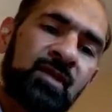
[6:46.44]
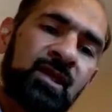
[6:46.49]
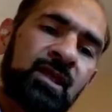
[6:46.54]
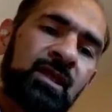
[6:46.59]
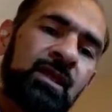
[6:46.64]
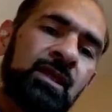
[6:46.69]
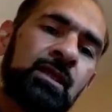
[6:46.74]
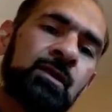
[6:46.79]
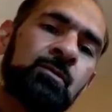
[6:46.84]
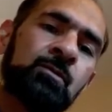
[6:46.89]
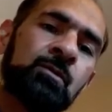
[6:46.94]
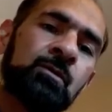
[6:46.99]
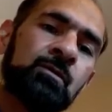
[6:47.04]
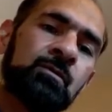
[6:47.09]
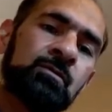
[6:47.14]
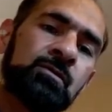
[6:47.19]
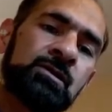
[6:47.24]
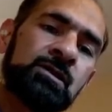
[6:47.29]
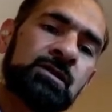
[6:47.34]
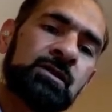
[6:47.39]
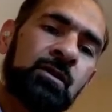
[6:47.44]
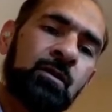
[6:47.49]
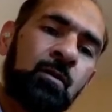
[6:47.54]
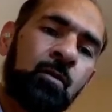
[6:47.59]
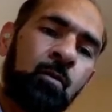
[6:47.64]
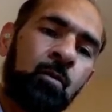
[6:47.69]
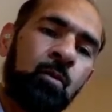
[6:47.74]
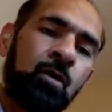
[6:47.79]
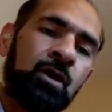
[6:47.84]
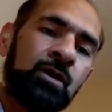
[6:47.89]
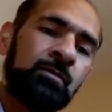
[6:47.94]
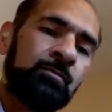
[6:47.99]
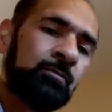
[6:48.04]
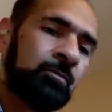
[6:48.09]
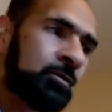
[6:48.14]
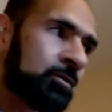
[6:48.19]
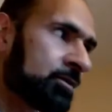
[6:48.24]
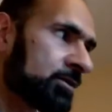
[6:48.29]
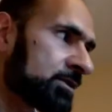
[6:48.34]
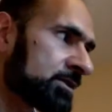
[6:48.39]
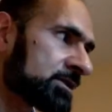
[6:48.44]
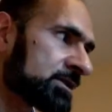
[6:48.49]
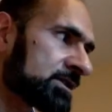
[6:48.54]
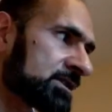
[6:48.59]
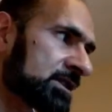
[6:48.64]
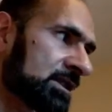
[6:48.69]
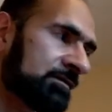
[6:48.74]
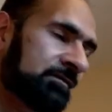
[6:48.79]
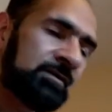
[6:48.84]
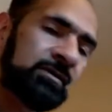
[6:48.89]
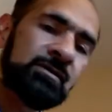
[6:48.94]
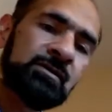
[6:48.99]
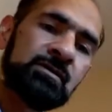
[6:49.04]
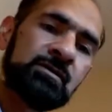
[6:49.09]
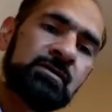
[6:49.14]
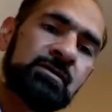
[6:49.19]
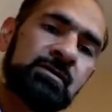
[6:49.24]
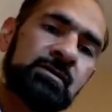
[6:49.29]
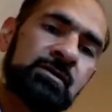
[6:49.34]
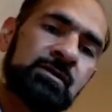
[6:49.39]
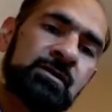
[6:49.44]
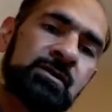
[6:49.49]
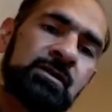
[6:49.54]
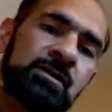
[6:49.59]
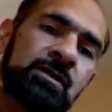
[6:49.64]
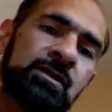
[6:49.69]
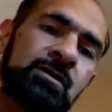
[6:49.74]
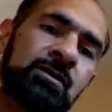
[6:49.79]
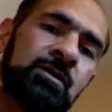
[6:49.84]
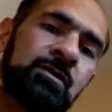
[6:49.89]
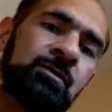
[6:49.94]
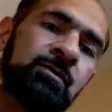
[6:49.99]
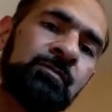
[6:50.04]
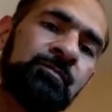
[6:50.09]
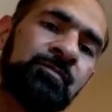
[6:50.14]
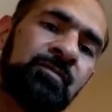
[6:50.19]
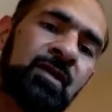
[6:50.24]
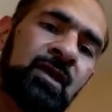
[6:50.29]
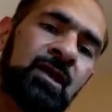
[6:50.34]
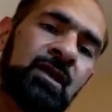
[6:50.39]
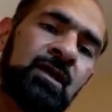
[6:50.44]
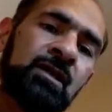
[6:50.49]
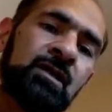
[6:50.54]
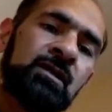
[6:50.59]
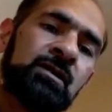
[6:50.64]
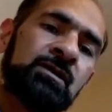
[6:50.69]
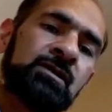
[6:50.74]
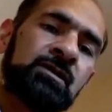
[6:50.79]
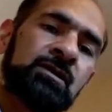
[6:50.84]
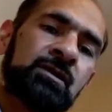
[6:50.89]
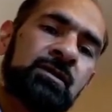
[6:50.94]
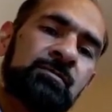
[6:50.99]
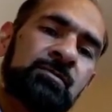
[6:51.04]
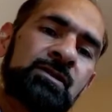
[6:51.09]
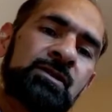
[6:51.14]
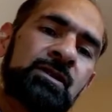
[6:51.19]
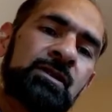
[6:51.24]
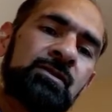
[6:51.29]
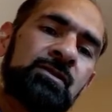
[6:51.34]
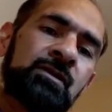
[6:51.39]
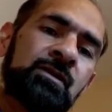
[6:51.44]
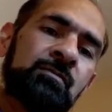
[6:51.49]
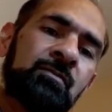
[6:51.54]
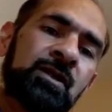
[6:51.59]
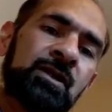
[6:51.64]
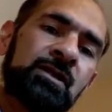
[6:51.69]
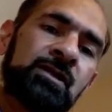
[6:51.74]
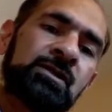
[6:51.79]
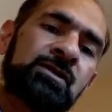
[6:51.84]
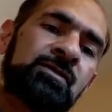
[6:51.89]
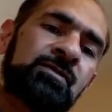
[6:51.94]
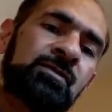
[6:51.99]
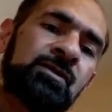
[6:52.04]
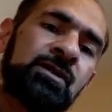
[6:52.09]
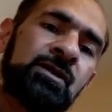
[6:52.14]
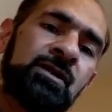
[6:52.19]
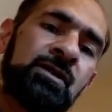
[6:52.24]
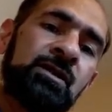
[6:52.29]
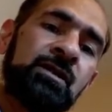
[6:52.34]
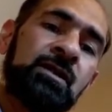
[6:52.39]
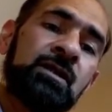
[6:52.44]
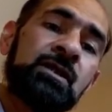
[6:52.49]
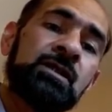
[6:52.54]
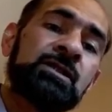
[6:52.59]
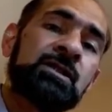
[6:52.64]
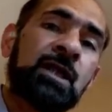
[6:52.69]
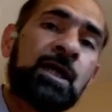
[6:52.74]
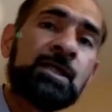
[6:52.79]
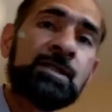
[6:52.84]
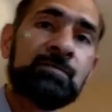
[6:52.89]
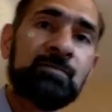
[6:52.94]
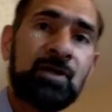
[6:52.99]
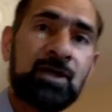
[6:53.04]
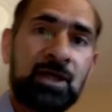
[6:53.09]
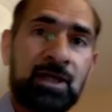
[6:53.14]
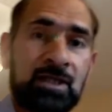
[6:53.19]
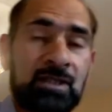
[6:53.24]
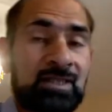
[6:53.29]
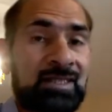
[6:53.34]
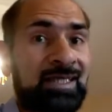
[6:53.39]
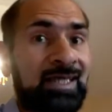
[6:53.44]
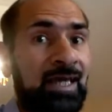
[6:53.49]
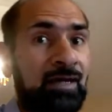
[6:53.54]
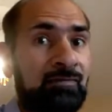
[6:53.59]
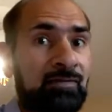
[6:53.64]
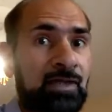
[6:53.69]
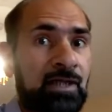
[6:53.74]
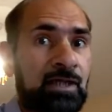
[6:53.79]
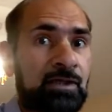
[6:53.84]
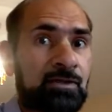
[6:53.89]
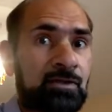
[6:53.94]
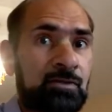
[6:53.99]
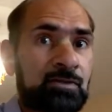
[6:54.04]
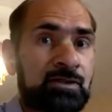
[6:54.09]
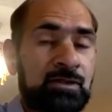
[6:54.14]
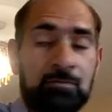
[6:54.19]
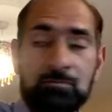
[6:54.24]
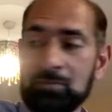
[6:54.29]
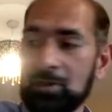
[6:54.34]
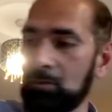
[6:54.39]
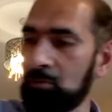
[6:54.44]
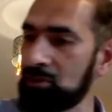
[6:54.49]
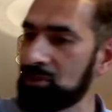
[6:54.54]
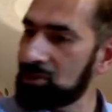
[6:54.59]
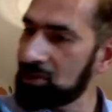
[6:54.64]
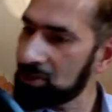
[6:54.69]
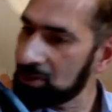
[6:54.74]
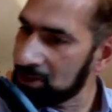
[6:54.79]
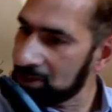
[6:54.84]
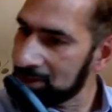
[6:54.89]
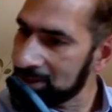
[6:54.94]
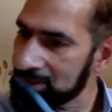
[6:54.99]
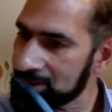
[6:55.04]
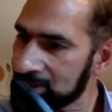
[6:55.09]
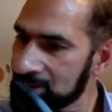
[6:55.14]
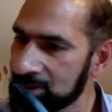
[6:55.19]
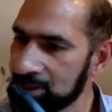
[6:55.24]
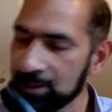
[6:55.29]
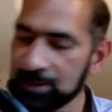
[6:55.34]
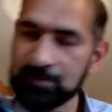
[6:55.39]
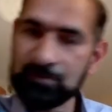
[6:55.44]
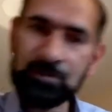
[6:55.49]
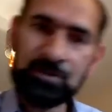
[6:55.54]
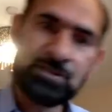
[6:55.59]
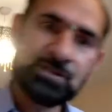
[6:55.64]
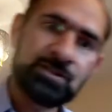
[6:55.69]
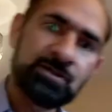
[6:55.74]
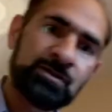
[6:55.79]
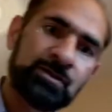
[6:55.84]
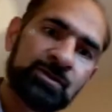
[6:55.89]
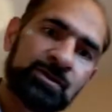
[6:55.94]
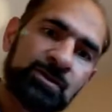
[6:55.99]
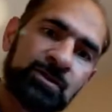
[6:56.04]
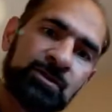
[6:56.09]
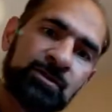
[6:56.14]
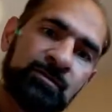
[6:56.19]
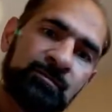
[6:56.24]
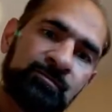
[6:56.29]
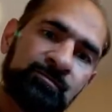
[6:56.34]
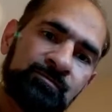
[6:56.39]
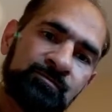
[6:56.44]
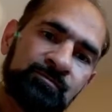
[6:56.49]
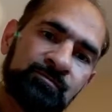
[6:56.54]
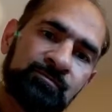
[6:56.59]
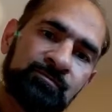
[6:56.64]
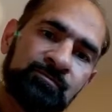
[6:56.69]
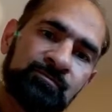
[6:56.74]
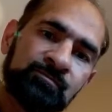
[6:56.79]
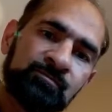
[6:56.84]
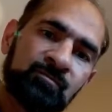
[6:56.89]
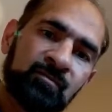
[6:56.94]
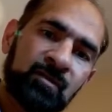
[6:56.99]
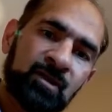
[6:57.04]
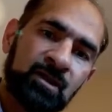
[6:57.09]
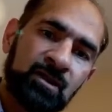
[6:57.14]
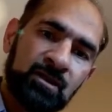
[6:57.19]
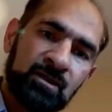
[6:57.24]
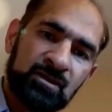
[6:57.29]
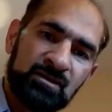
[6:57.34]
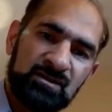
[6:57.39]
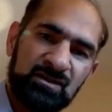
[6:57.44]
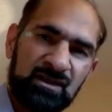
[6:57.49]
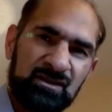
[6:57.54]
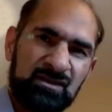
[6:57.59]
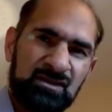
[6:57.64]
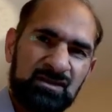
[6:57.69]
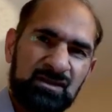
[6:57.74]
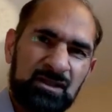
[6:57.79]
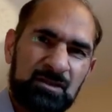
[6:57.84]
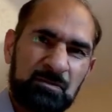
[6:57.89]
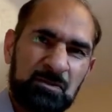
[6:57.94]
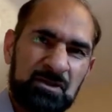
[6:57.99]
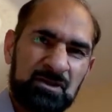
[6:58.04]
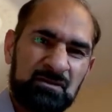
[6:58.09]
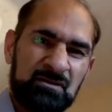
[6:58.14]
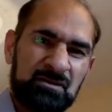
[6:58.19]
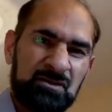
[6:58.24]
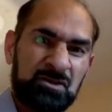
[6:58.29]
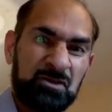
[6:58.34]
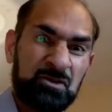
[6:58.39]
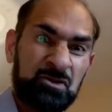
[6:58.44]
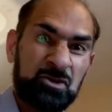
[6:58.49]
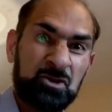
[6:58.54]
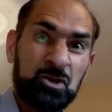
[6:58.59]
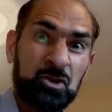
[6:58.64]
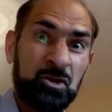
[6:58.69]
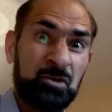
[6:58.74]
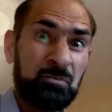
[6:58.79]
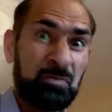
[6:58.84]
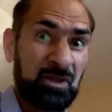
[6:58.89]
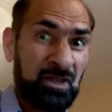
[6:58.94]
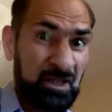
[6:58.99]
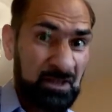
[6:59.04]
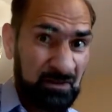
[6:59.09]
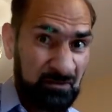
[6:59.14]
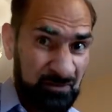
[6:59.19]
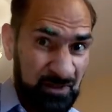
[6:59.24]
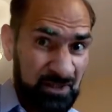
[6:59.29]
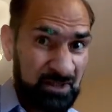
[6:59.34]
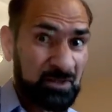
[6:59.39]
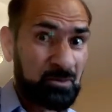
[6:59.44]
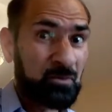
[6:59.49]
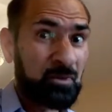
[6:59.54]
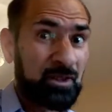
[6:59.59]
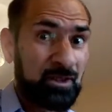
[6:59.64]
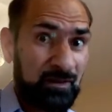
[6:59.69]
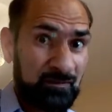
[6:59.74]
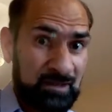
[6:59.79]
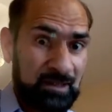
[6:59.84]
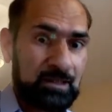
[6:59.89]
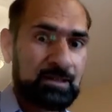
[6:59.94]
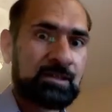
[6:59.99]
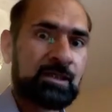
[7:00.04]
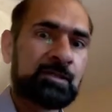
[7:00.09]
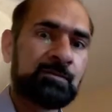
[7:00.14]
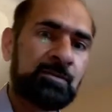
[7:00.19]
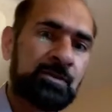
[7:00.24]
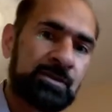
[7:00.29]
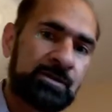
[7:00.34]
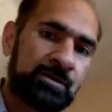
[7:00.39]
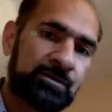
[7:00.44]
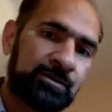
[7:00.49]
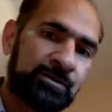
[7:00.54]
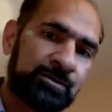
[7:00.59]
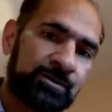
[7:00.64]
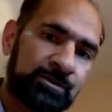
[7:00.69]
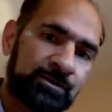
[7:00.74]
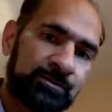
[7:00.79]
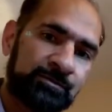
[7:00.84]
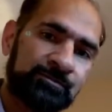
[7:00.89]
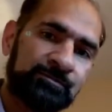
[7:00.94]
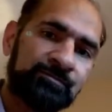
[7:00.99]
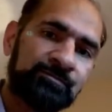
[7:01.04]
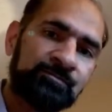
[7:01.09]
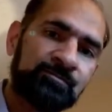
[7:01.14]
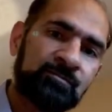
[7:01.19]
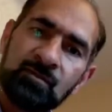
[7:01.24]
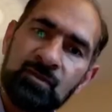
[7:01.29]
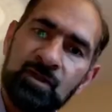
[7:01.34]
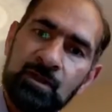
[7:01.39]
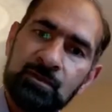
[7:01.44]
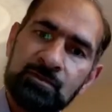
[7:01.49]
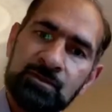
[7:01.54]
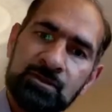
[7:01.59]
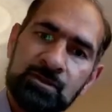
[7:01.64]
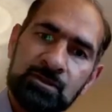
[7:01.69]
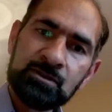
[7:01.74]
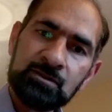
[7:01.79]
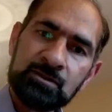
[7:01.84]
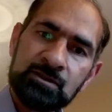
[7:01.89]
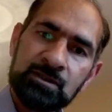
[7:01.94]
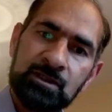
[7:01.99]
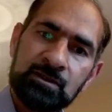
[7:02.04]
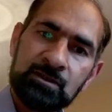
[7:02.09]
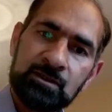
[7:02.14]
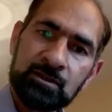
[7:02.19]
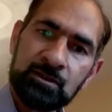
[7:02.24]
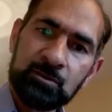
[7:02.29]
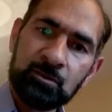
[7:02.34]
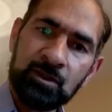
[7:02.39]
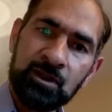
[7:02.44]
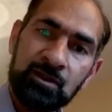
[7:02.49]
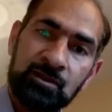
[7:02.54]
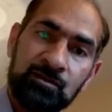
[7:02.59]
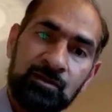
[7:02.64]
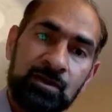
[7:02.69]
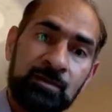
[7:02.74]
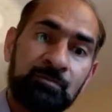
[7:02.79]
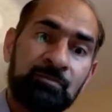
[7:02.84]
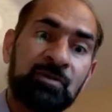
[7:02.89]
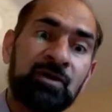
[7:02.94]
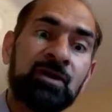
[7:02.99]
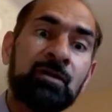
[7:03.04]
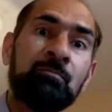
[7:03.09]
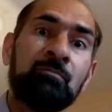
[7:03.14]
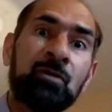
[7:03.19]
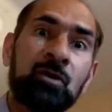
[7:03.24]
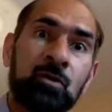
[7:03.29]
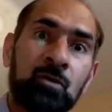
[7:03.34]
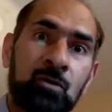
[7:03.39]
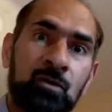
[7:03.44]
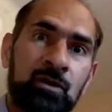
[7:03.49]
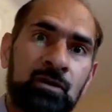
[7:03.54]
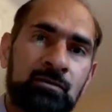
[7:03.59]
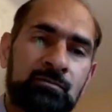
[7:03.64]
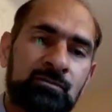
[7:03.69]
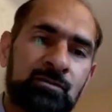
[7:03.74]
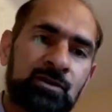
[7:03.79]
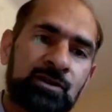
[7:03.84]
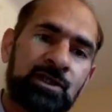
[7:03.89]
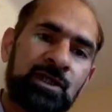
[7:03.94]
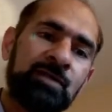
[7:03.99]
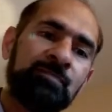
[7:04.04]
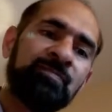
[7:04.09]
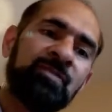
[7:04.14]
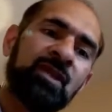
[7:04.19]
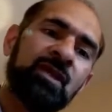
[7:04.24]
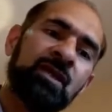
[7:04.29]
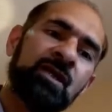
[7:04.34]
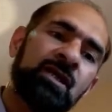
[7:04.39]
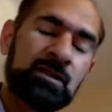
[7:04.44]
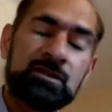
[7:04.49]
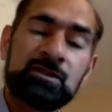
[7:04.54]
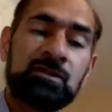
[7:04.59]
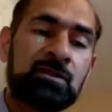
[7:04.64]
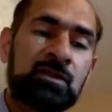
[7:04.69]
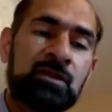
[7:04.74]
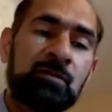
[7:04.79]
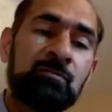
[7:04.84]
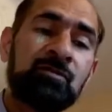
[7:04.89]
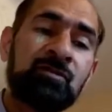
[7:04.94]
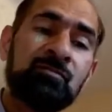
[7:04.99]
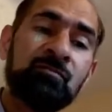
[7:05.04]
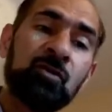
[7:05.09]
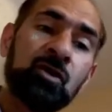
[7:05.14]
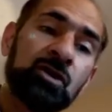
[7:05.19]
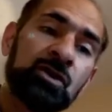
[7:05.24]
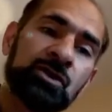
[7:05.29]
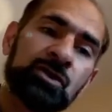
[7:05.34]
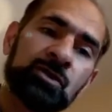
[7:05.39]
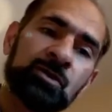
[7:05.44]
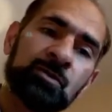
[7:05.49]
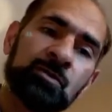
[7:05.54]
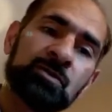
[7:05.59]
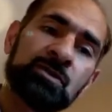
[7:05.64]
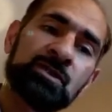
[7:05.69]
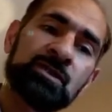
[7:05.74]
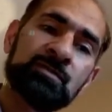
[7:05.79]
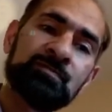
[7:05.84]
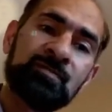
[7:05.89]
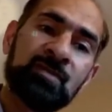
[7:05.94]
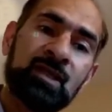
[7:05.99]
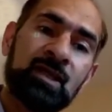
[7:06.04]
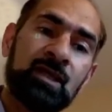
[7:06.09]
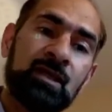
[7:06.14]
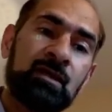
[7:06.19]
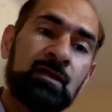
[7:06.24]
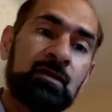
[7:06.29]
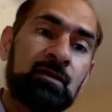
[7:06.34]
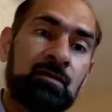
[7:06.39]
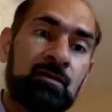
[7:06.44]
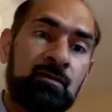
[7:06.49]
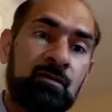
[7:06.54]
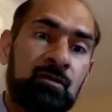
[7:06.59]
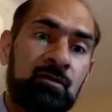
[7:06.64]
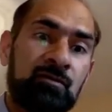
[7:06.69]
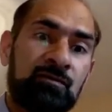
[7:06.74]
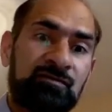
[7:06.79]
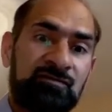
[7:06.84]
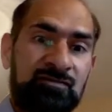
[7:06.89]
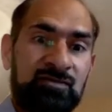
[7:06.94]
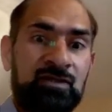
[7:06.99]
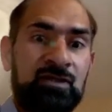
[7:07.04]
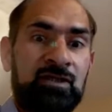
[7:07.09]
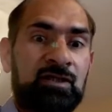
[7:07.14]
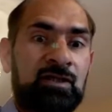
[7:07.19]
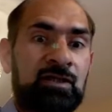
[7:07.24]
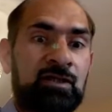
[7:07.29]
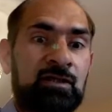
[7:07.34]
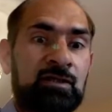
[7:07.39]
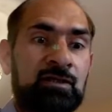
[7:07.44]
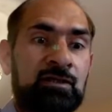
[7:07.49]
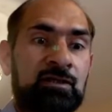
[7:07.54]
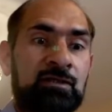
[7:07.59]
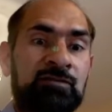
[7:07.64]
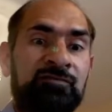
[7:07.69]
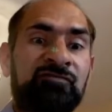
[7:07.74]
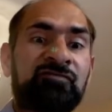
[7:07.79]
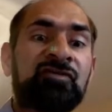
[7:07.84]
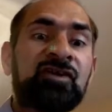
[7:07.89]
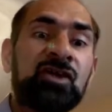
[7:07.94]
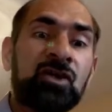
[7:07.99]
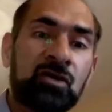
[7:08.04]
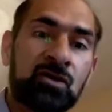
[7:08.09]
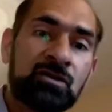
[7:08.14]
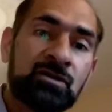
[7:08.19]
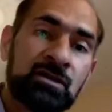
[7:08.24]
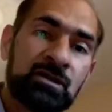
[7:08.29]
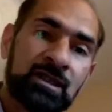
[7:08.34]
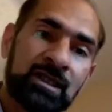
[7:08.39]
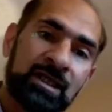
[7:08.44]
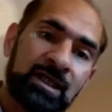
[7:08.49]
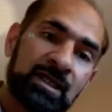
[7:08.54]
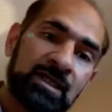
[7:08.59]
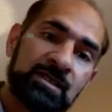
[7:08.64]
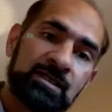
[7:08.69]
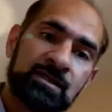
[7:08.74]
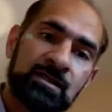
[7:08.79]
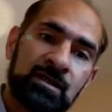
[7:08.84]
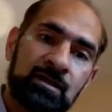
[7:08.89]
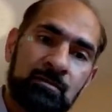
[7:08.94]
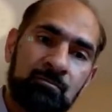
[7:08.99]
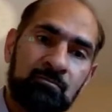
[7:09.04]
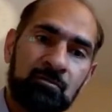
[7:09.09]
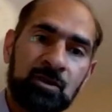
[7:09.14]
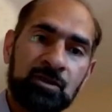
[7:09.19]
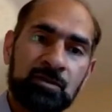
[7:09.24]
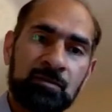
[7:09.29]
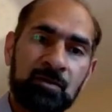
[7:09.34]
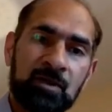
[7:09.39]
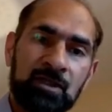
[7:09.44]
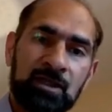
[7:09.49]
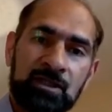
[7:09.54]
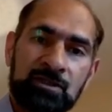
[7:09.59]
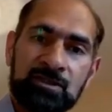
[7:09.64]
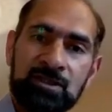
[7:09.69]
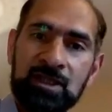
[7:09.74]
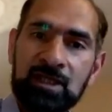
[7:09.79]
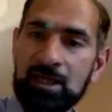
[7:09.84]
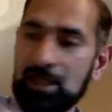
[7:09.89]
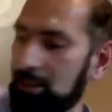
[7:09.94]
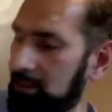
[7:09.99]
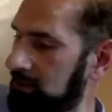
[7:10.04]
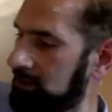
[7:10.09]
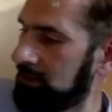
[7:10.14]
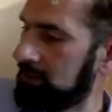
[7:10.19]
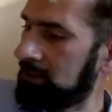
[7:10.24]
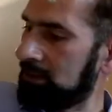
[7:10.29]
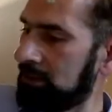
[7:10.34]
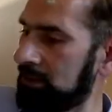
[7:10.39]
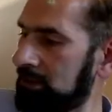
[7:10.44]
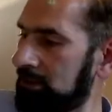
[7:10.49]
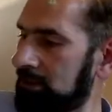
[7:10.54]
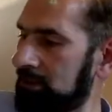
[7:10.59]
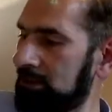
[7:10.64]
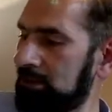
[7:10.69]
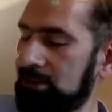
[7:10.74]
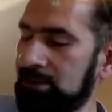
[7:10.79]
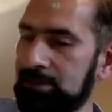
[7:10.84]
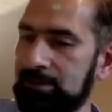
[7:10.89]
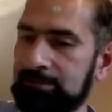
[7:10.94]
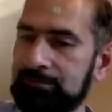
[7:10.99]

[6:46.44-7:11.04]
equals 1.70 times 10 to the minus 3 times by the Avogadro's number, which is 6.02. It's actually 6.022, but there's a reason why they've said 6.02 times 10 to the 23 per mole. Okay, so the number of molecules of Freon is, multiply that together, and